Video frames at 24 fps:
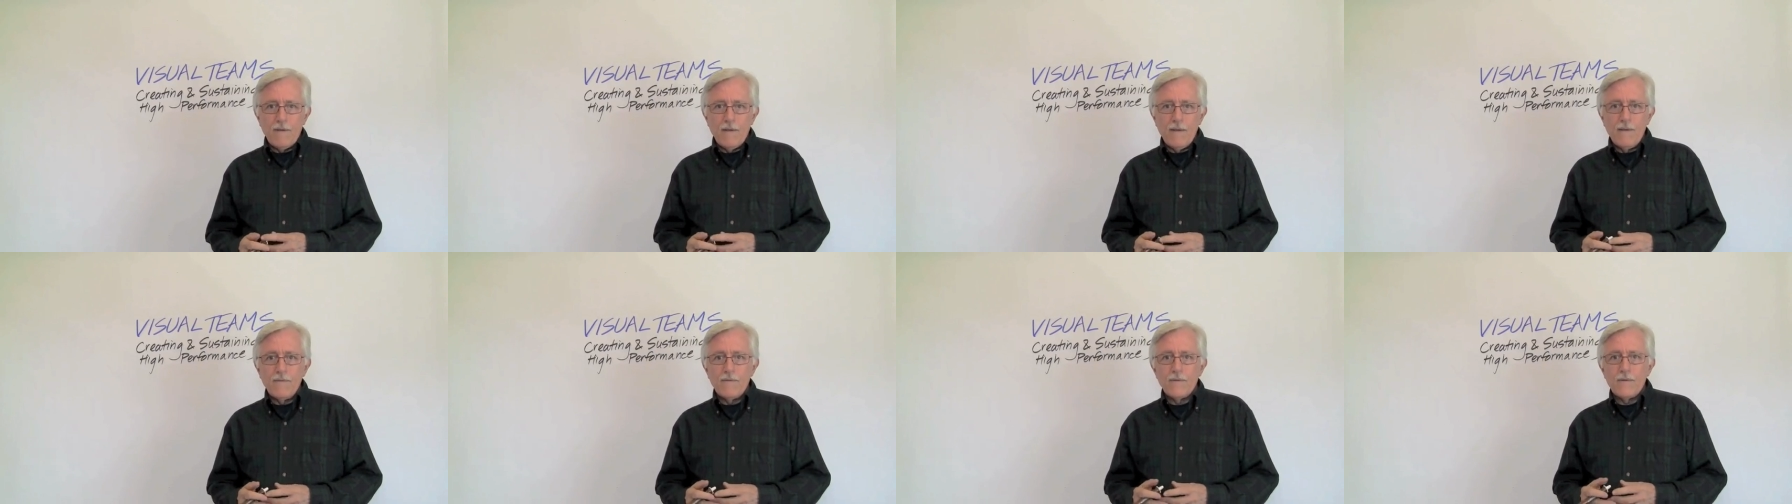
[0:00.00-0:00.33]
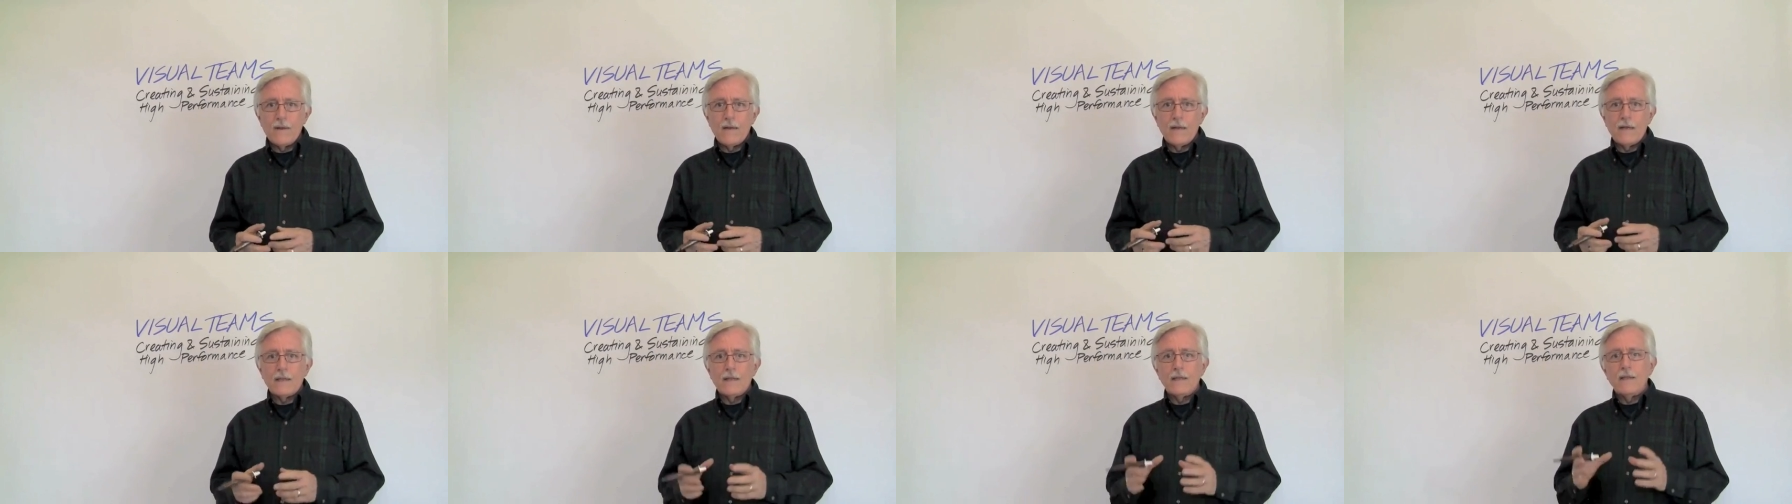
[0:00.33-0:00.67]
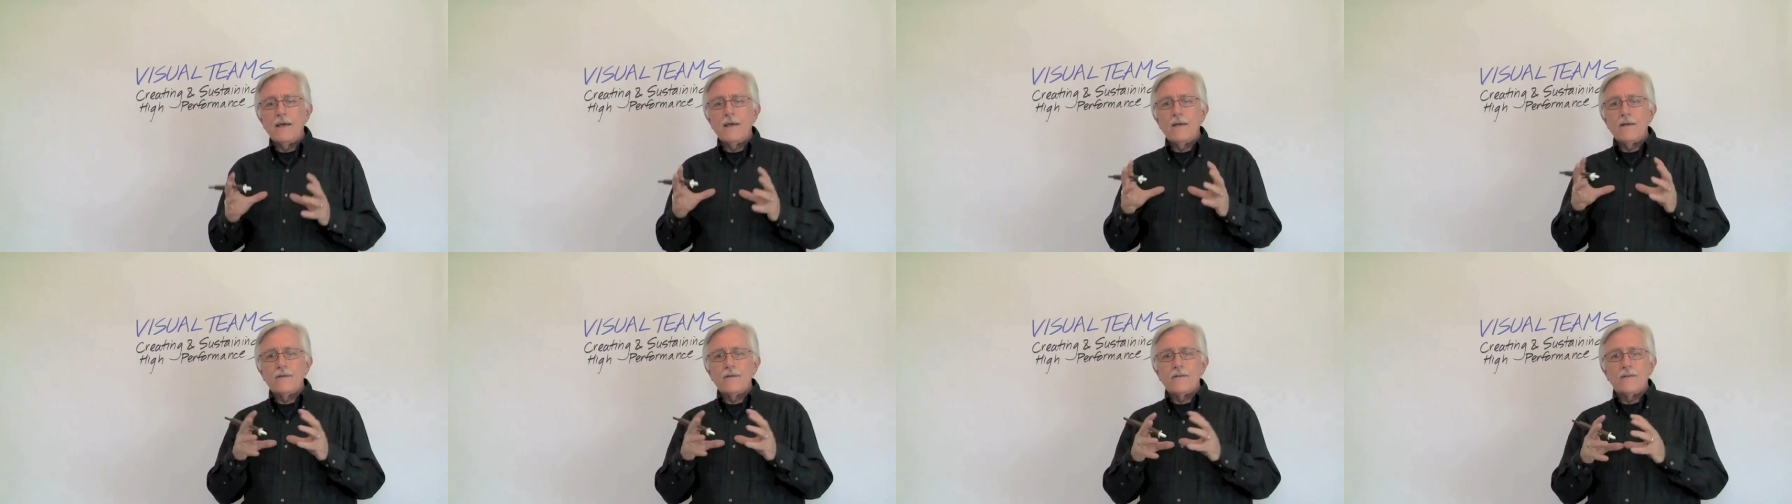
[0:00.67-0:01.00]
even
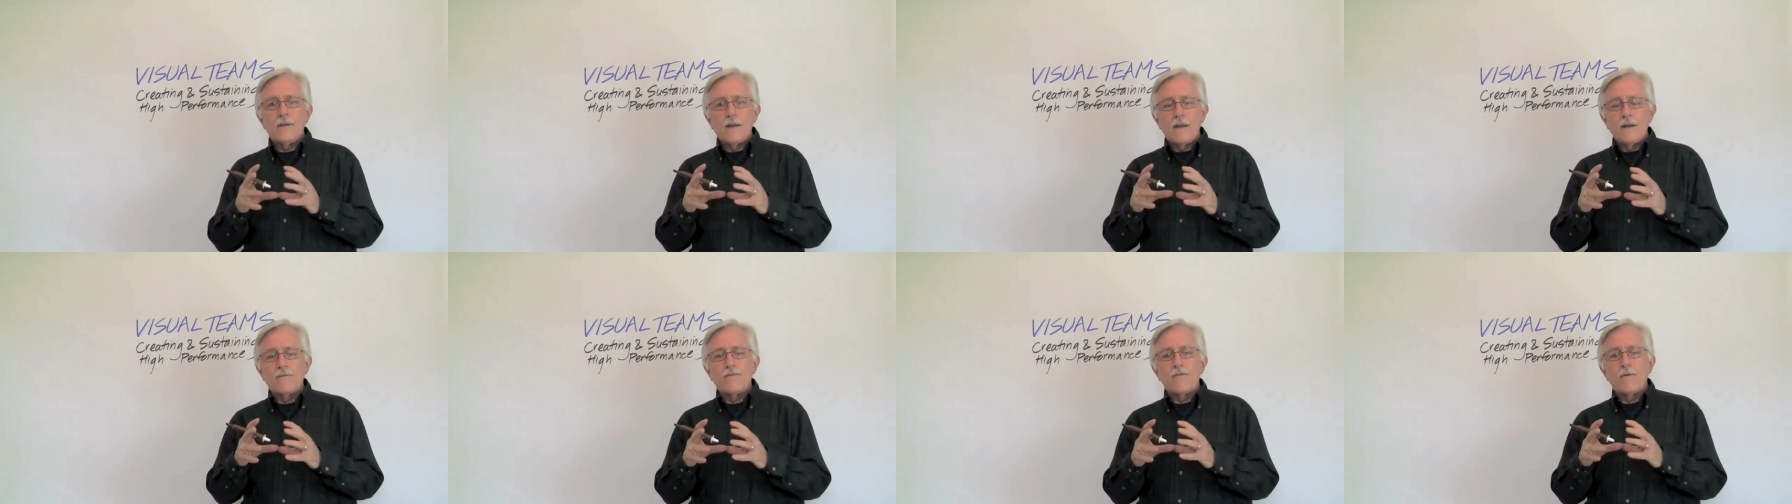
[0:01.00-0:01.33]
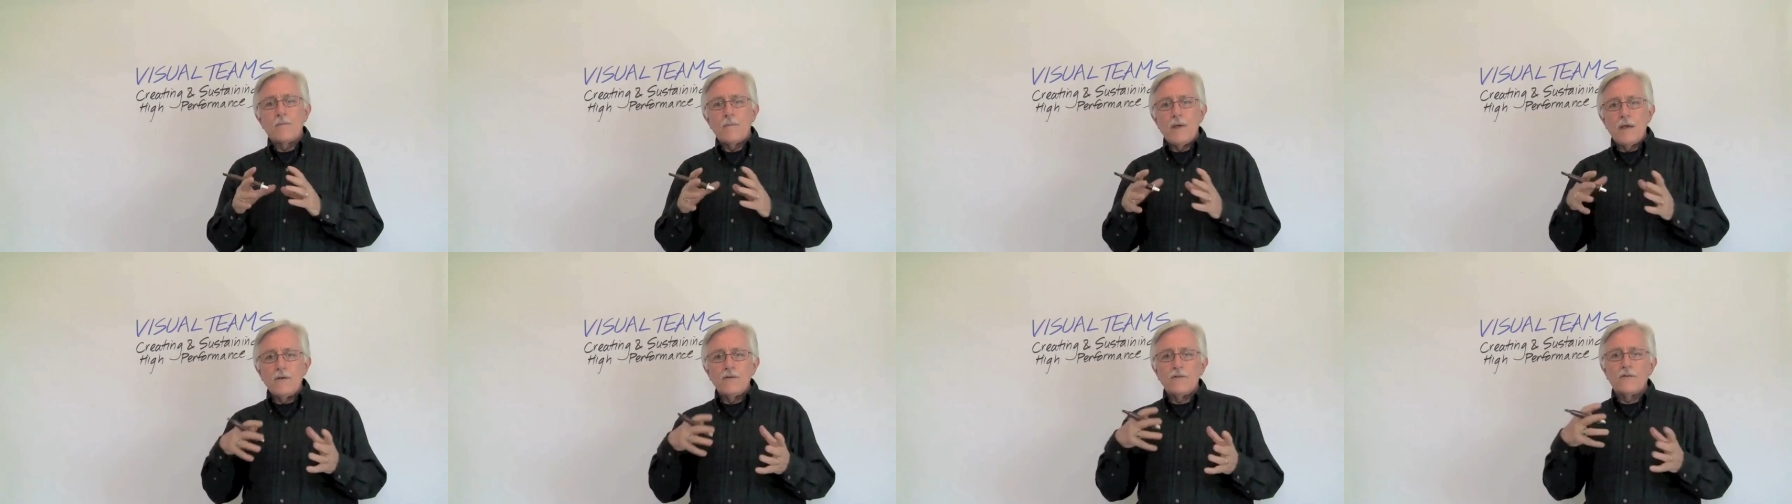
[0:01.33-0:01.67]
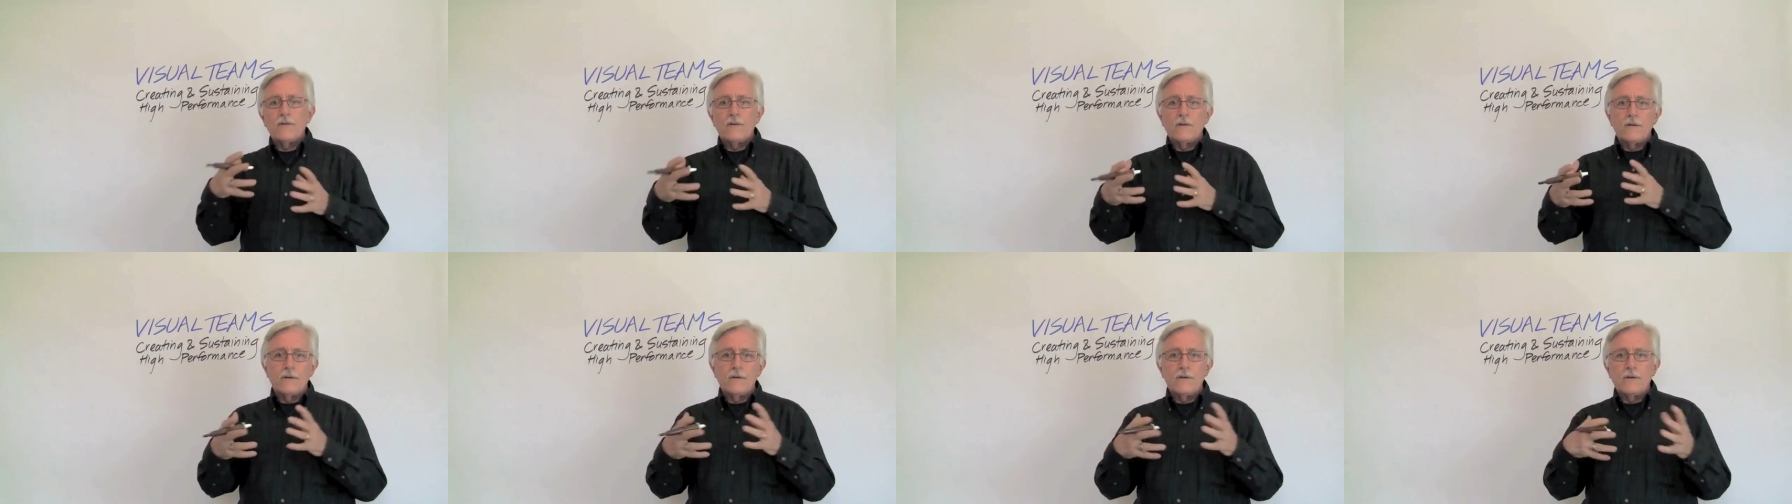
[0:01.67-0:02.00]
less
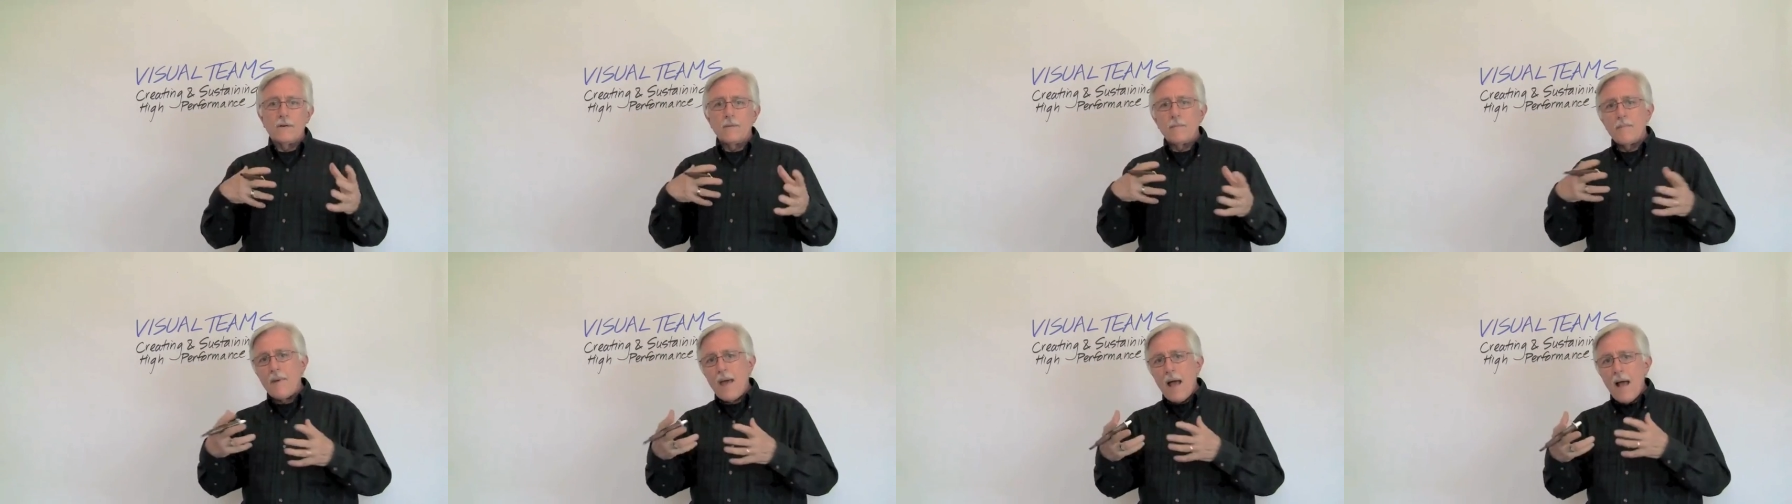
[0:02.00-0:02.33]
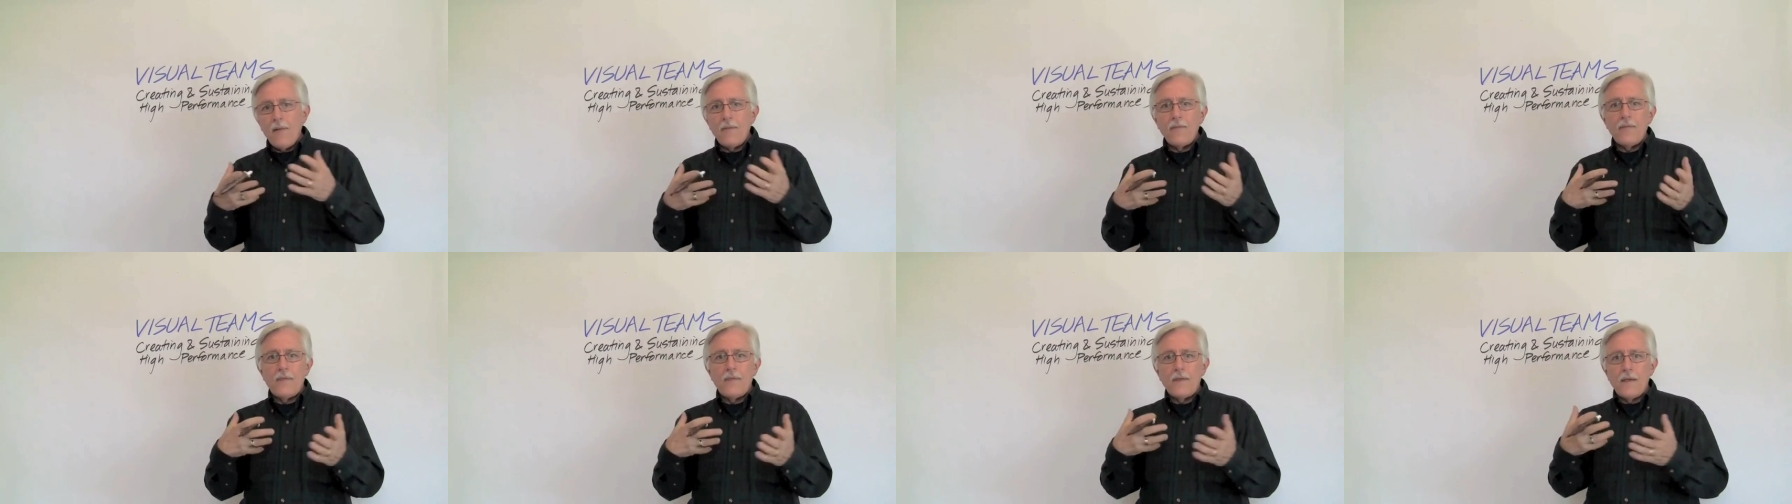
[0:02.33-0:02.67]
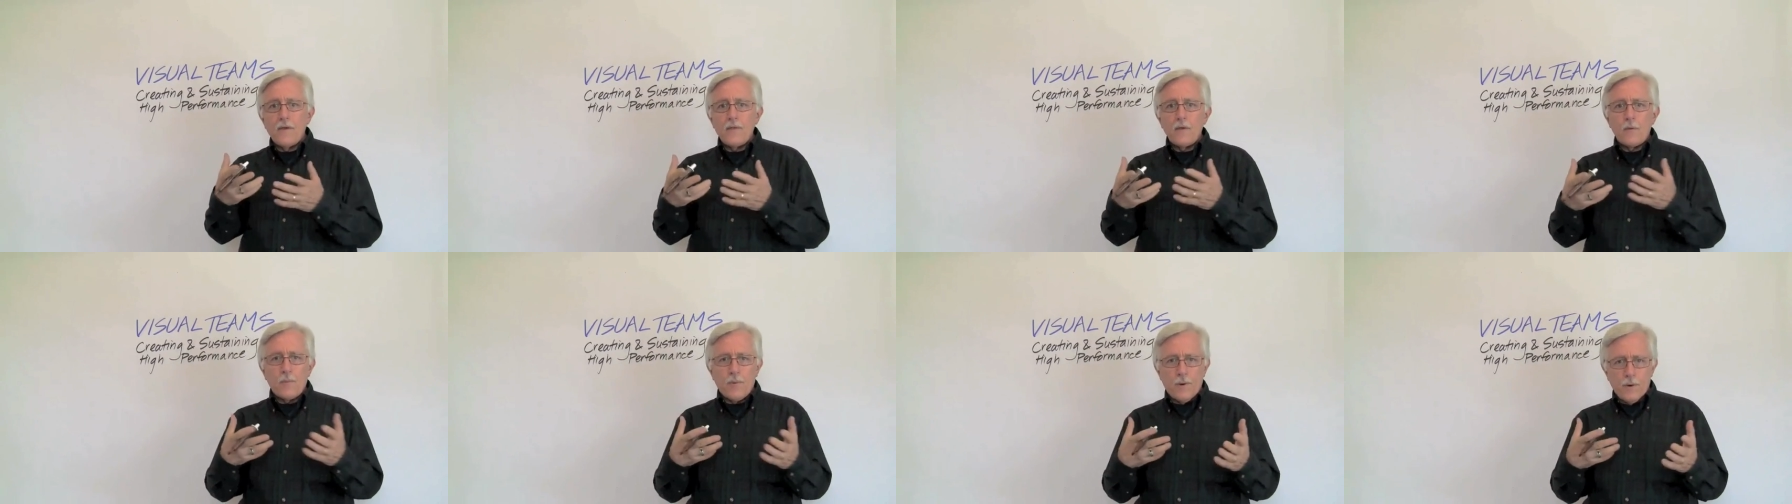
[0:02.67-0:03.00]
information about the
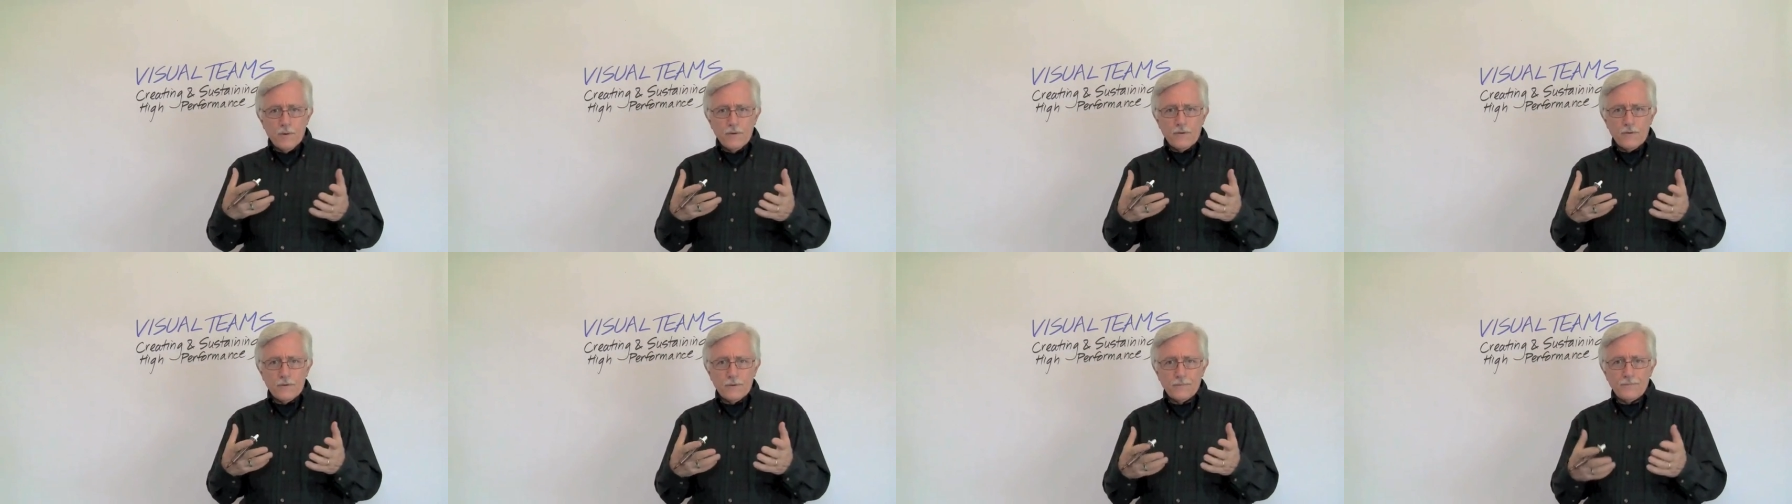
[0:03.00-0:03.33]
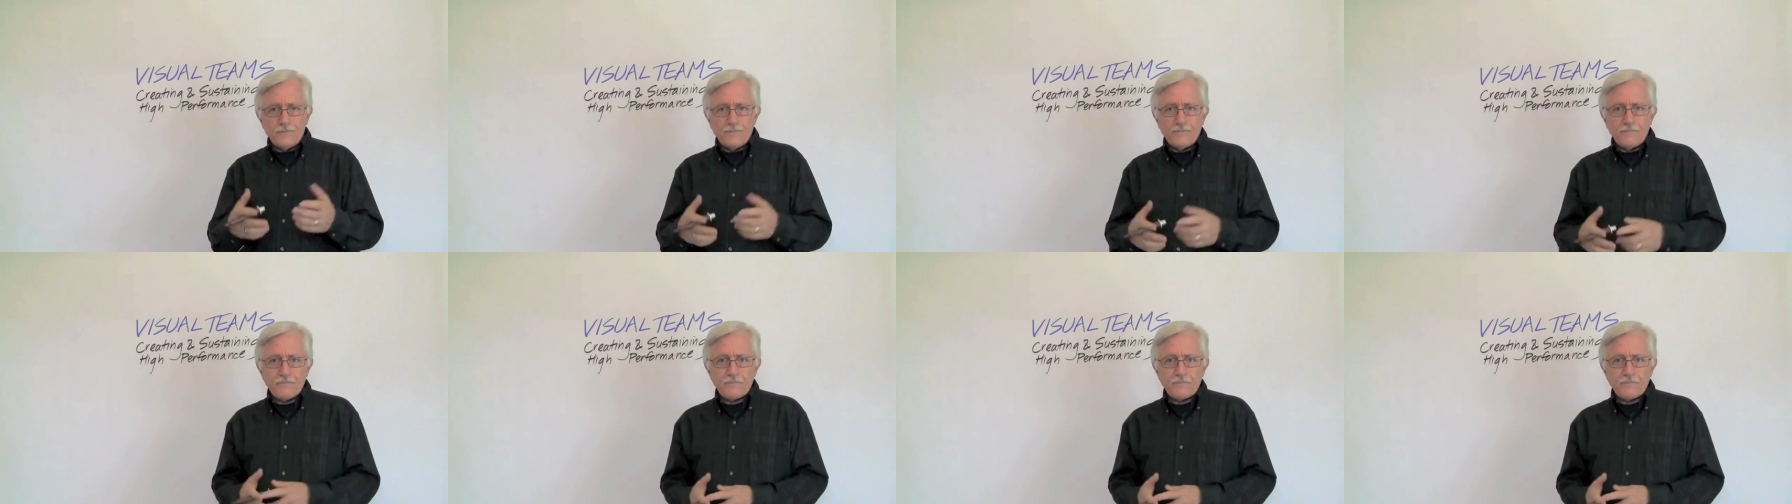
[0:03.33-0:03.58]
other person,